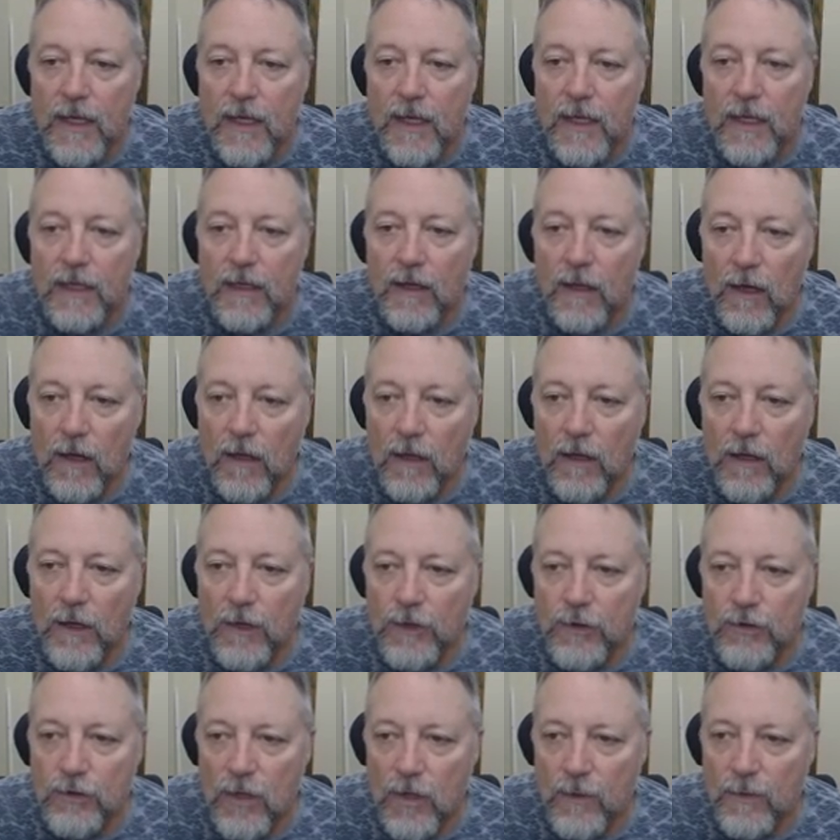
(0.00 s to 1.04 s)
in all our
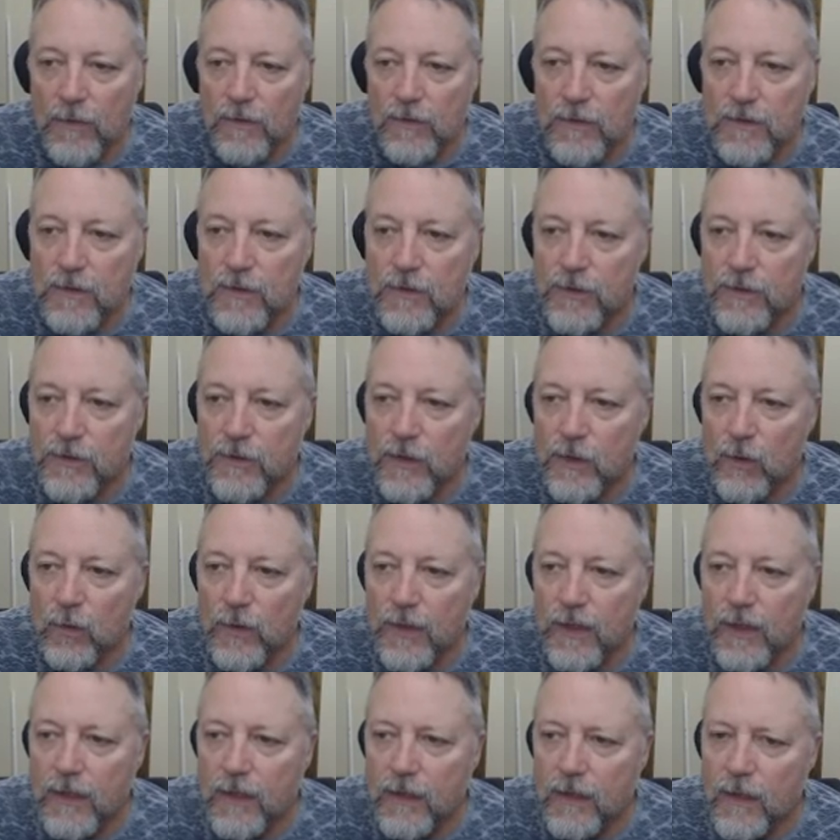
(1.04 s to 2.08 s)
troubles, so that we
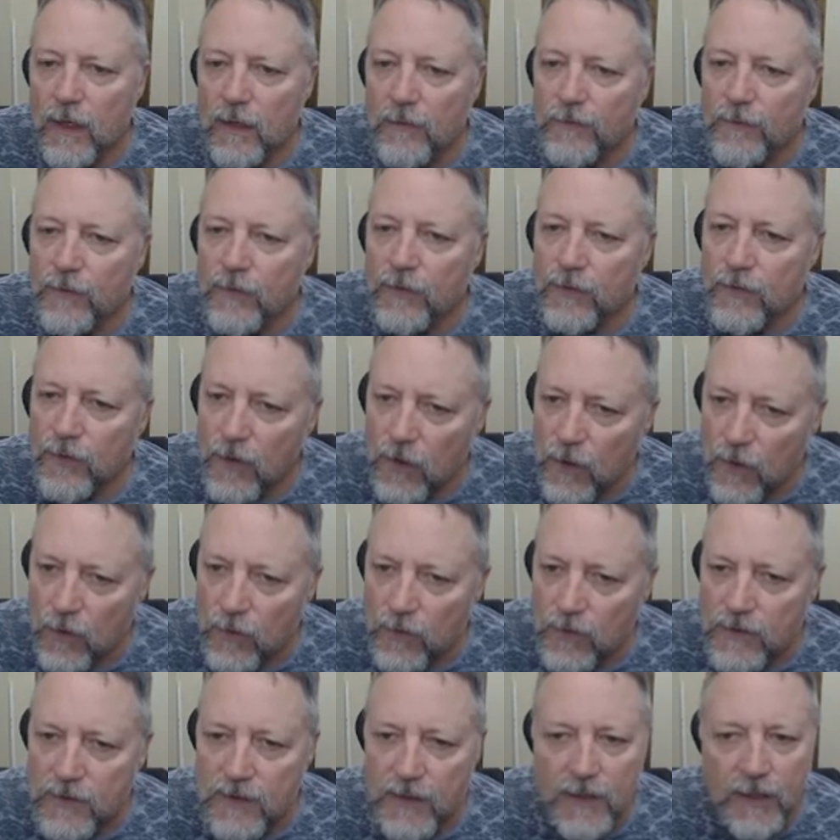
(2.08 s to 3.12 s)
can comfort
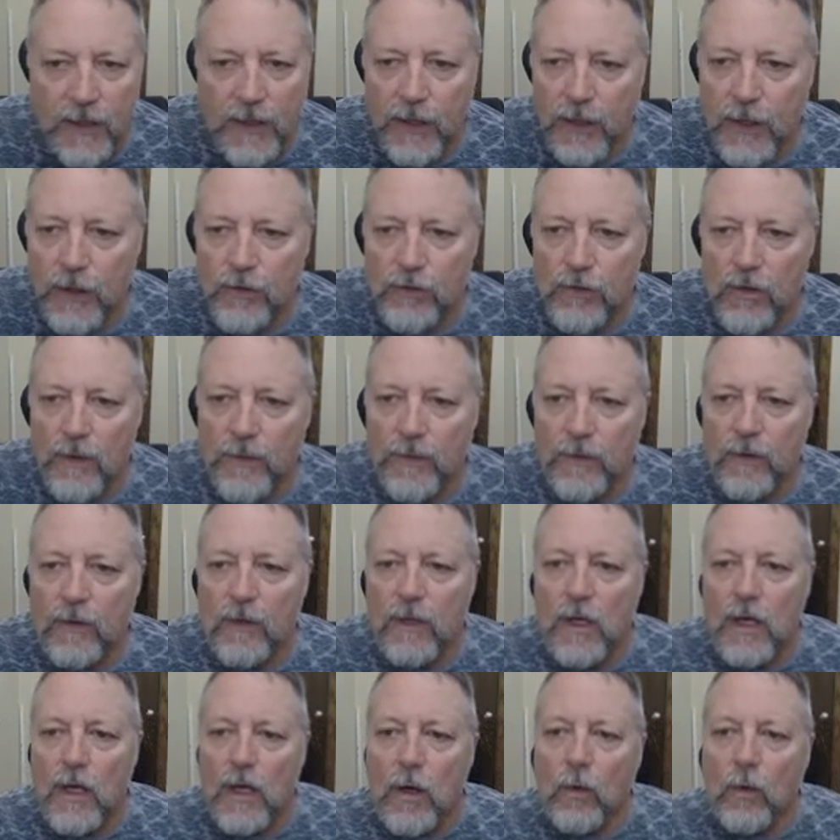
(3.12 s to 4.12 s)
those in any trouble